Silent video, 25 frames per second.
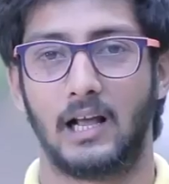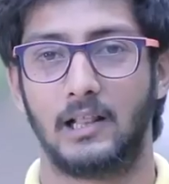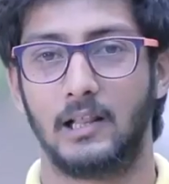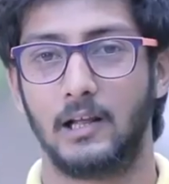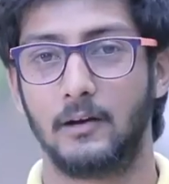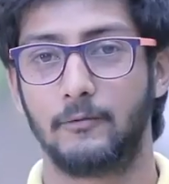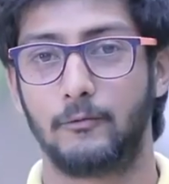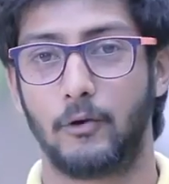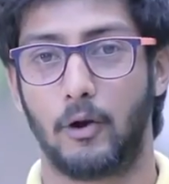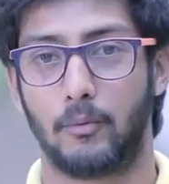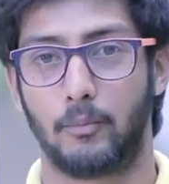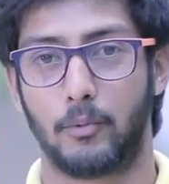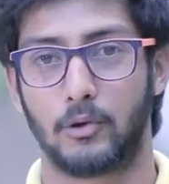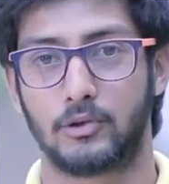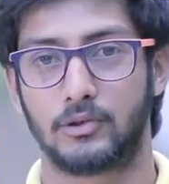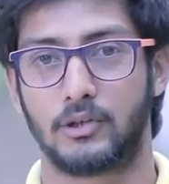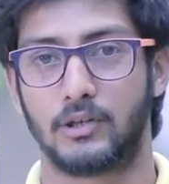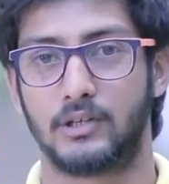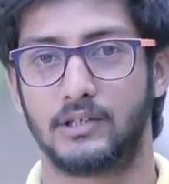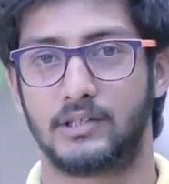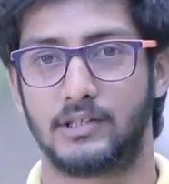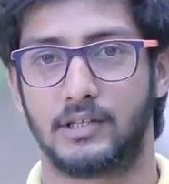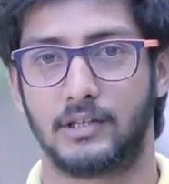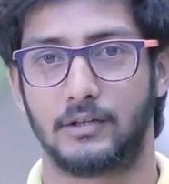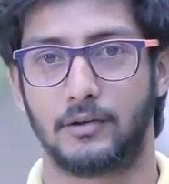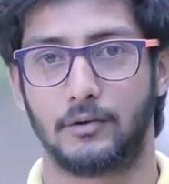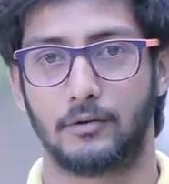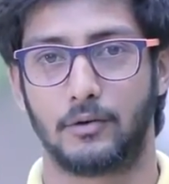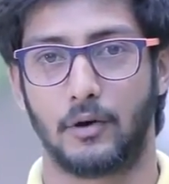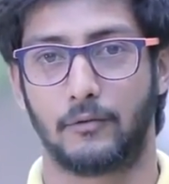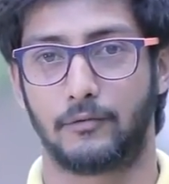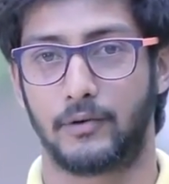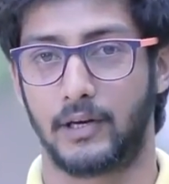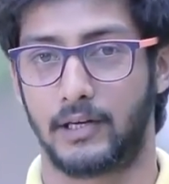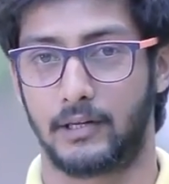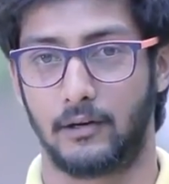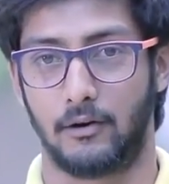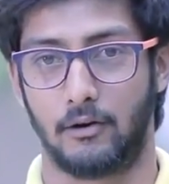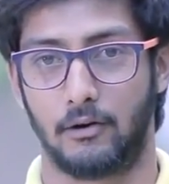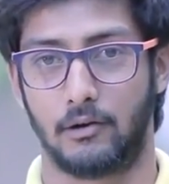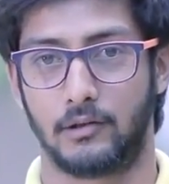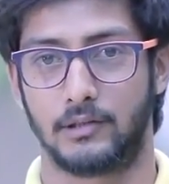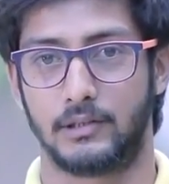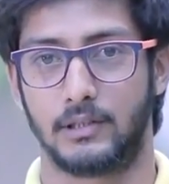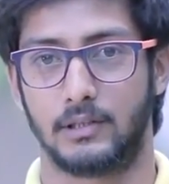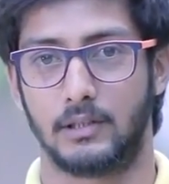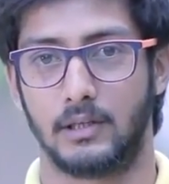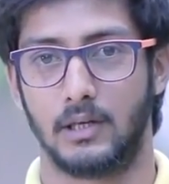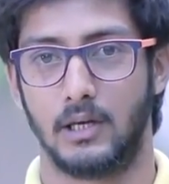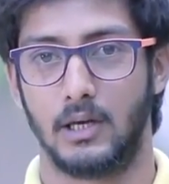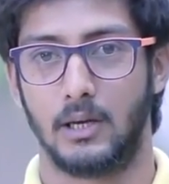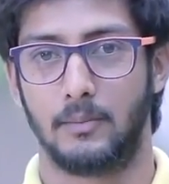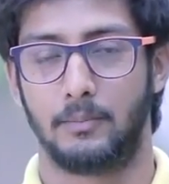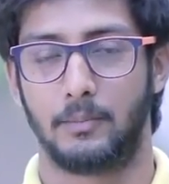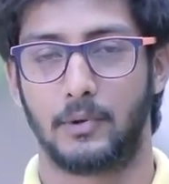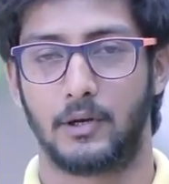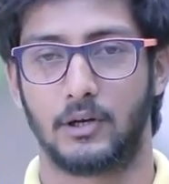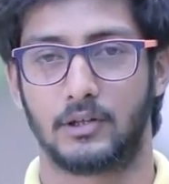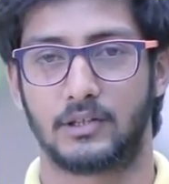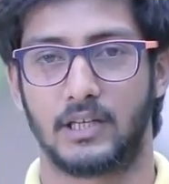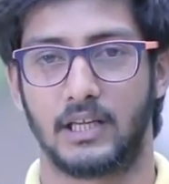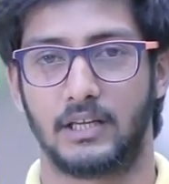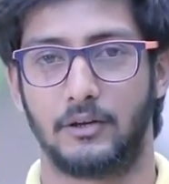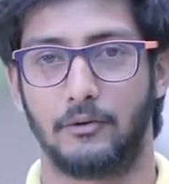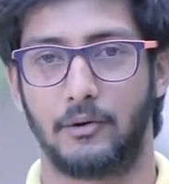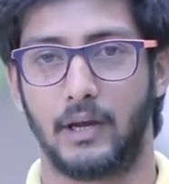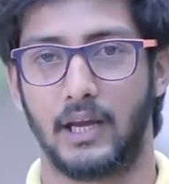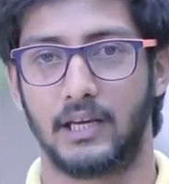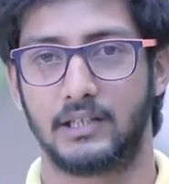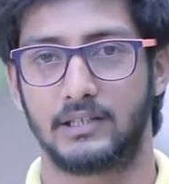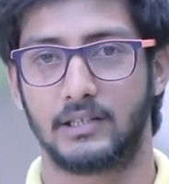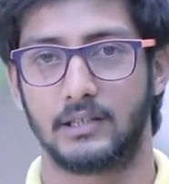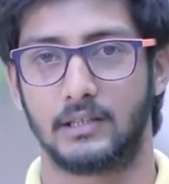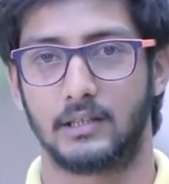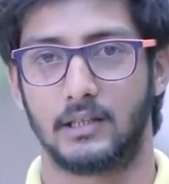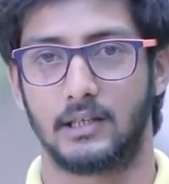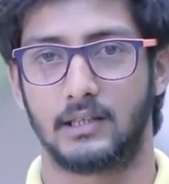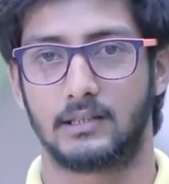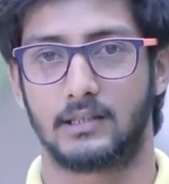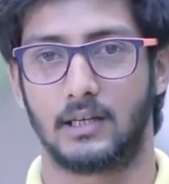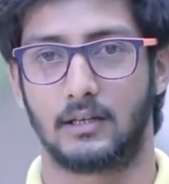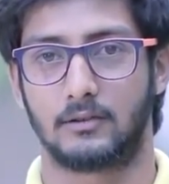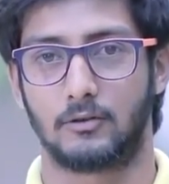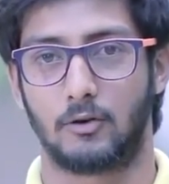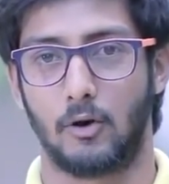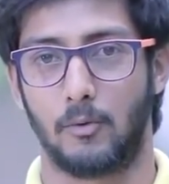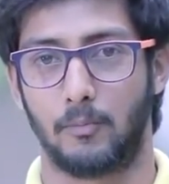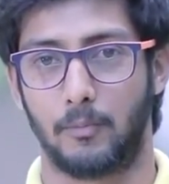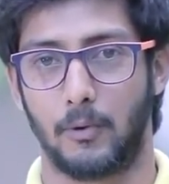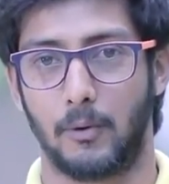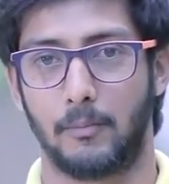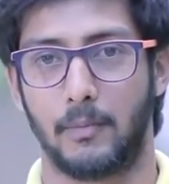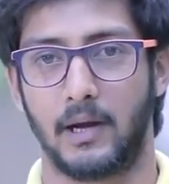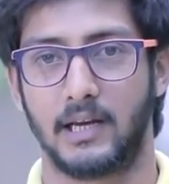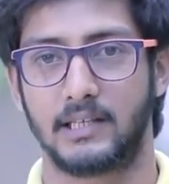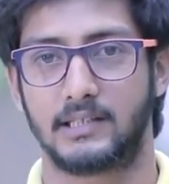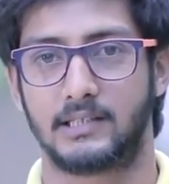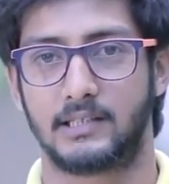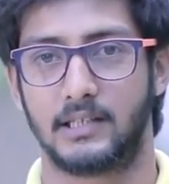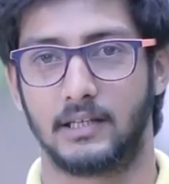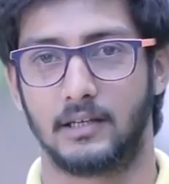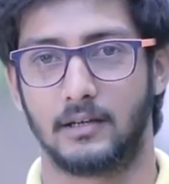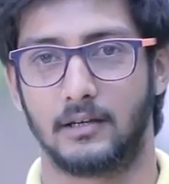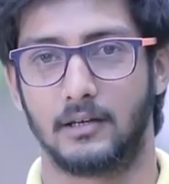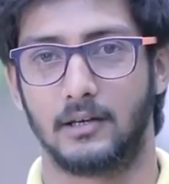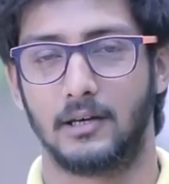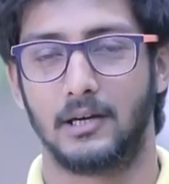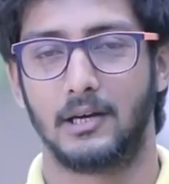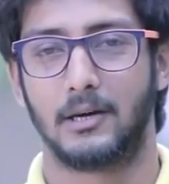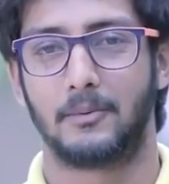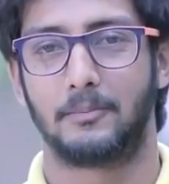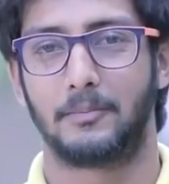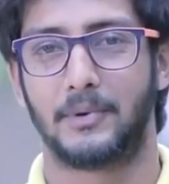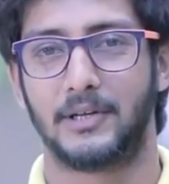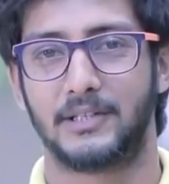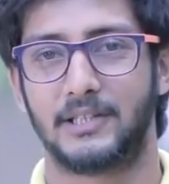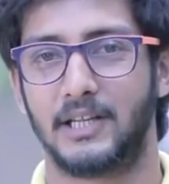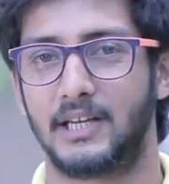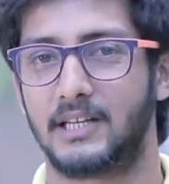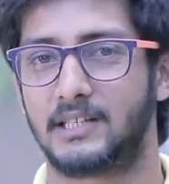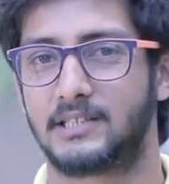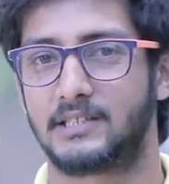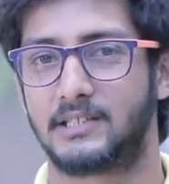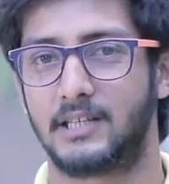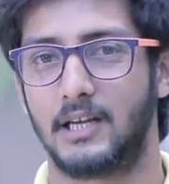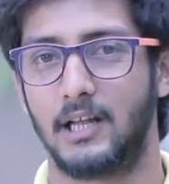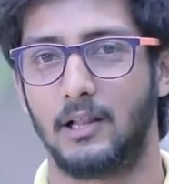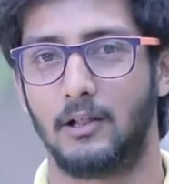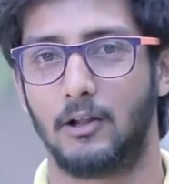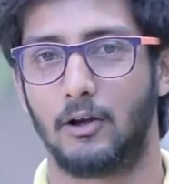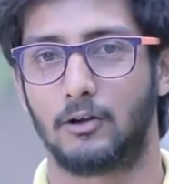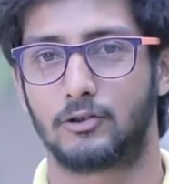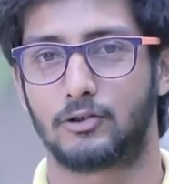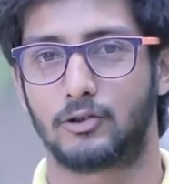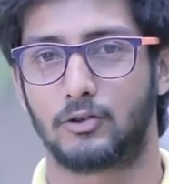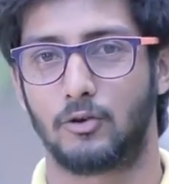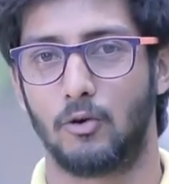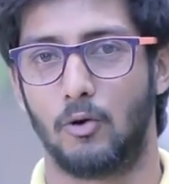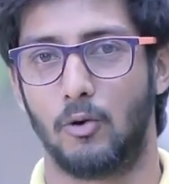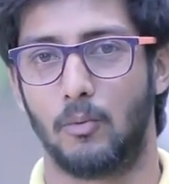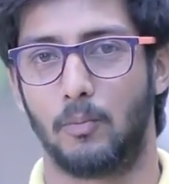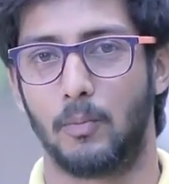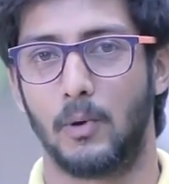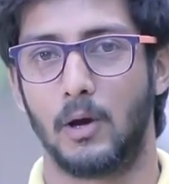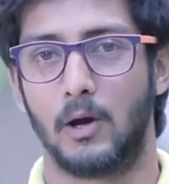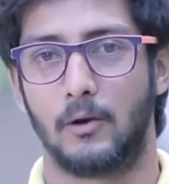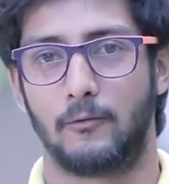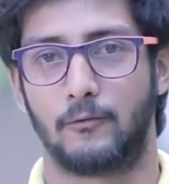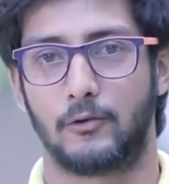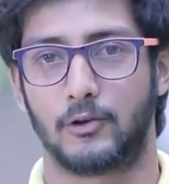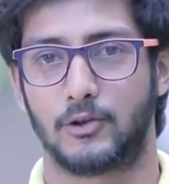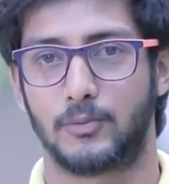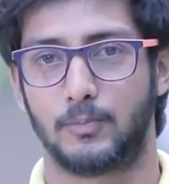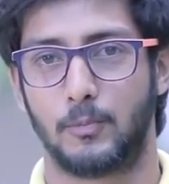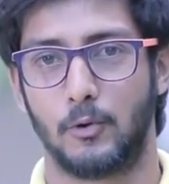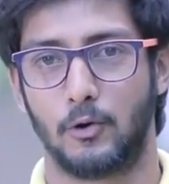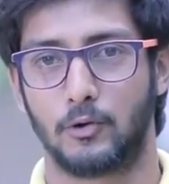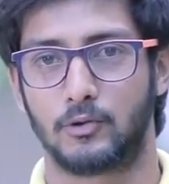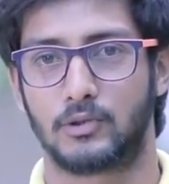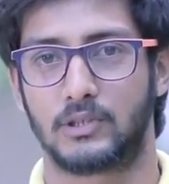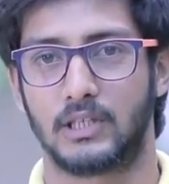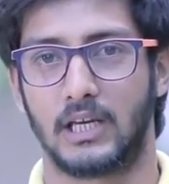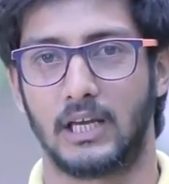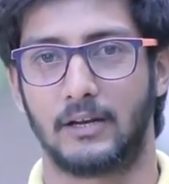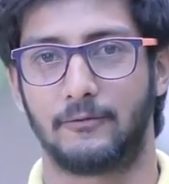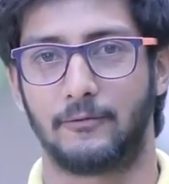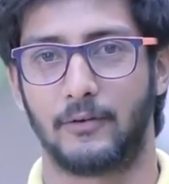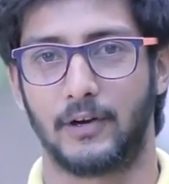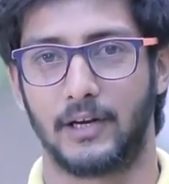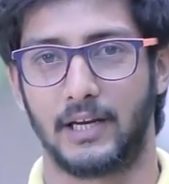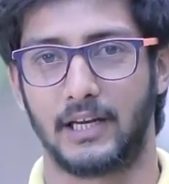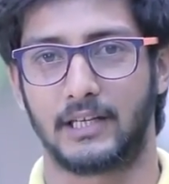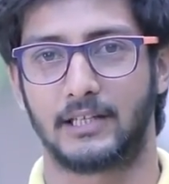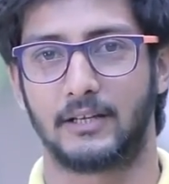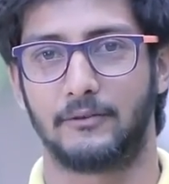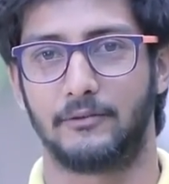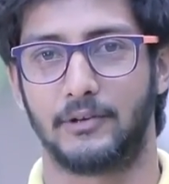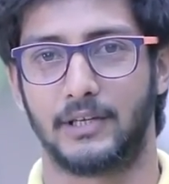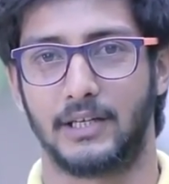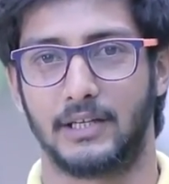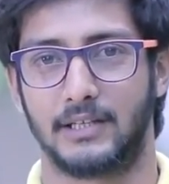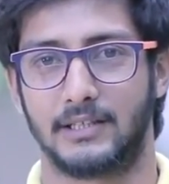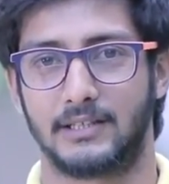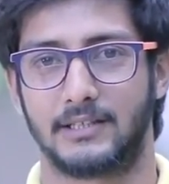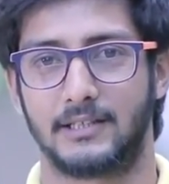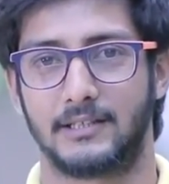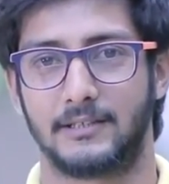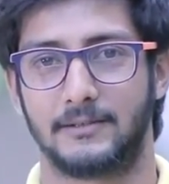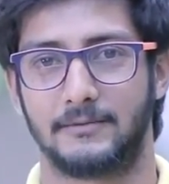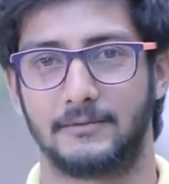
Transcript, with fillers: I love Don Bosco Institute of Technology because education is uncompromised here, but there is still lot scope for sports and fun activities.